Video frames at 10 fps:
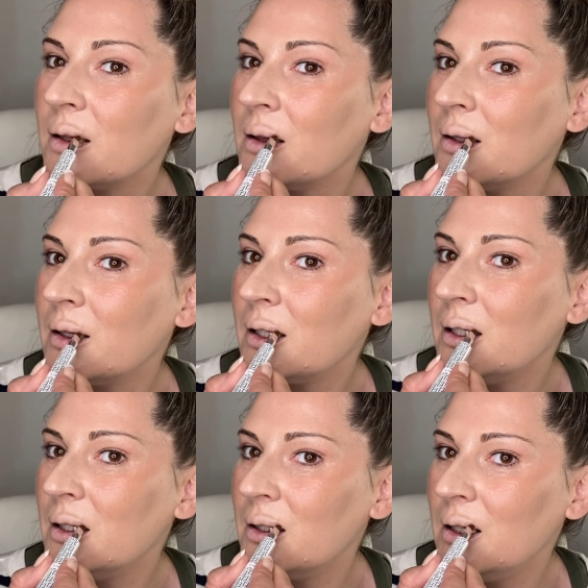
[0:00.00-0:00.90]

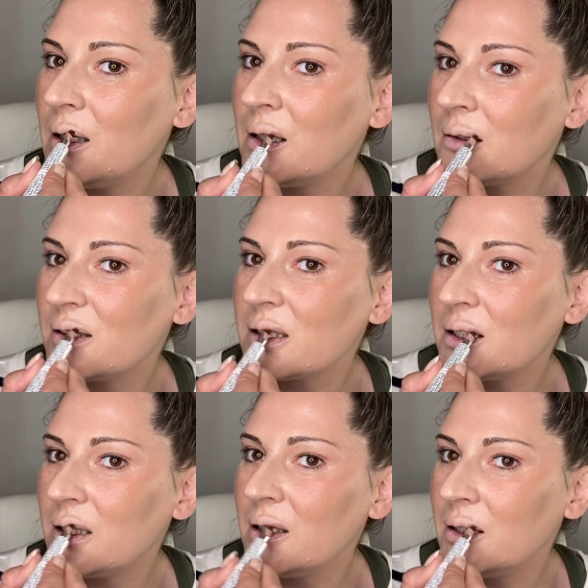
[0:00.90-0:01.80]
line the
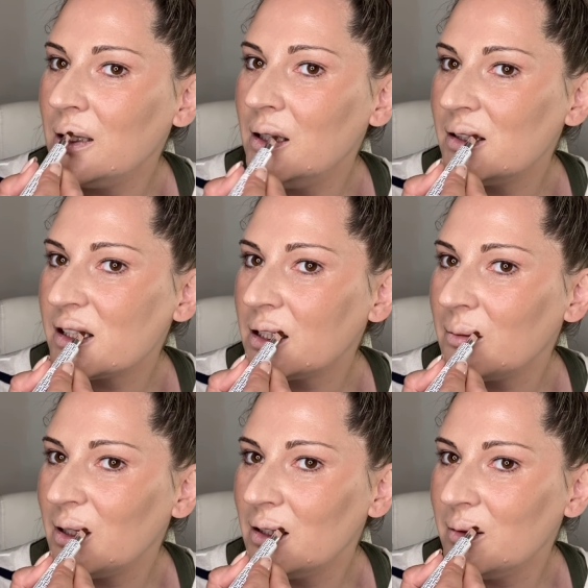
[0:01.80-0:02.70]
outside and inside of
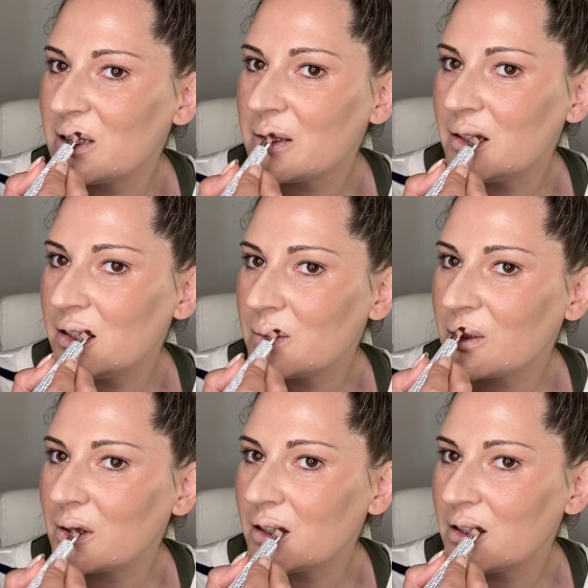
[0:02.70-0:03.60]
my lips with this
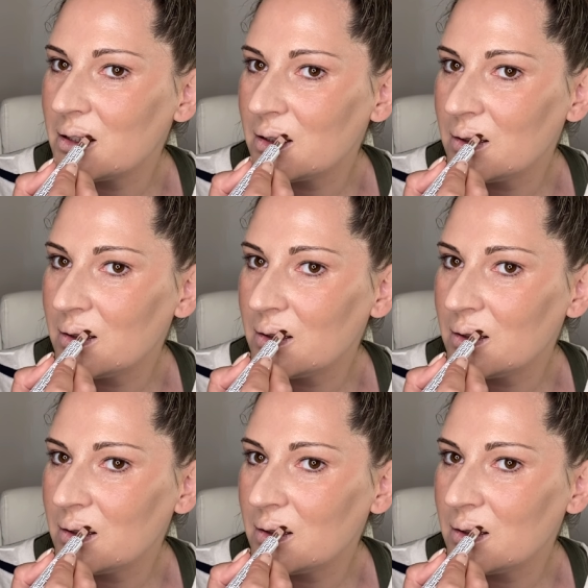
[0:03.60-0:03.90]
product.